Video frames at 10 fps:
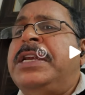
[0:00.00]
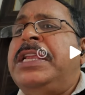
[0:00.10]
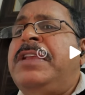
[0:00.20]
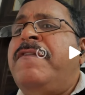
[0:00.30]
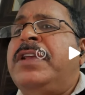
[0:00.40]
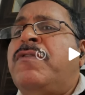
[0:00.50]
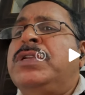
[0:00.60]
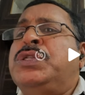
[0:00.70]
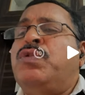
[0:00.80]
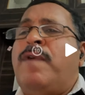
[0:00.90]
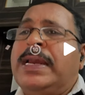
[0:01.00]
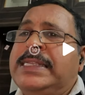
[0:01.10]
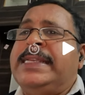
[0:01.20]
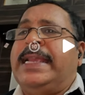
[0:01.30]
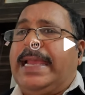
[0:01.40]
t equals to 1
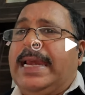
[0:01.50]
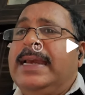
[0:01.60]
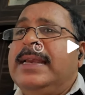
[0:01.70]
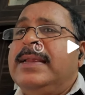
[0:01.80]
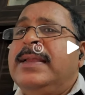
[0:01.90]
second,